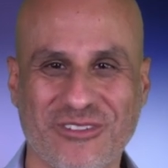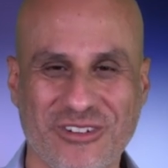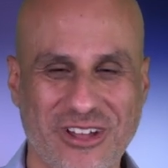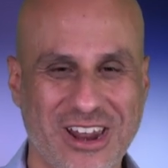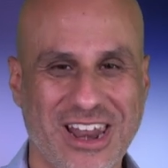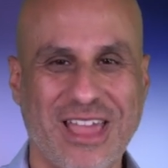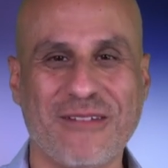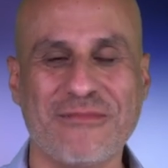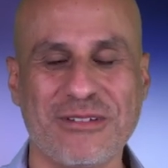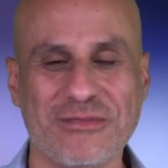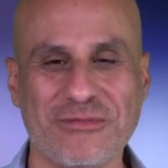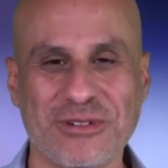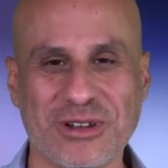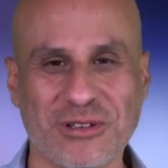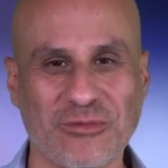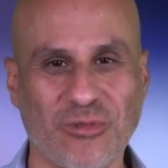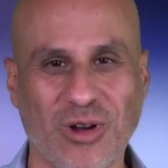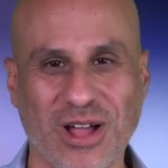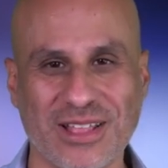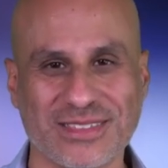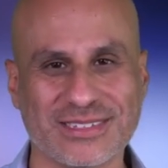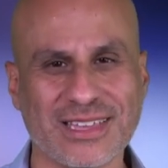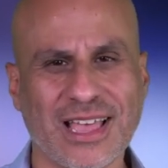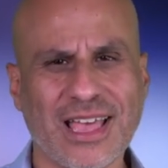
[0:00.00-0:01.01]
Not everybody
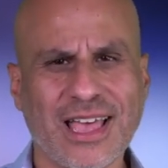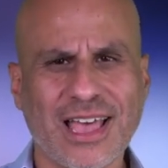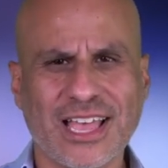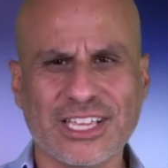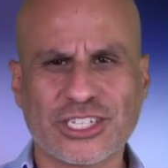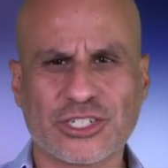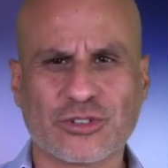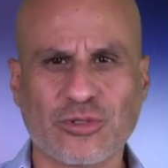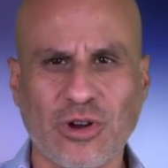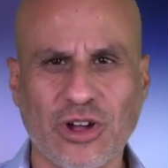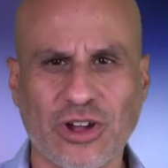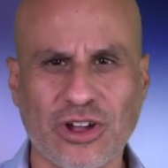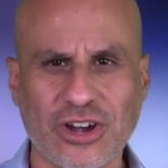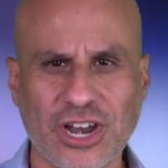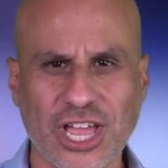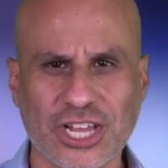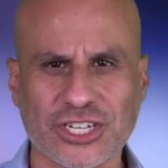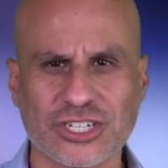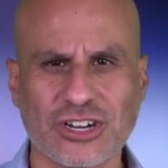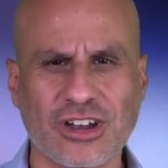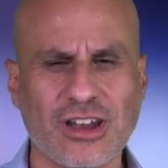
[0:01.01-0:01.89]
wants a strong connection.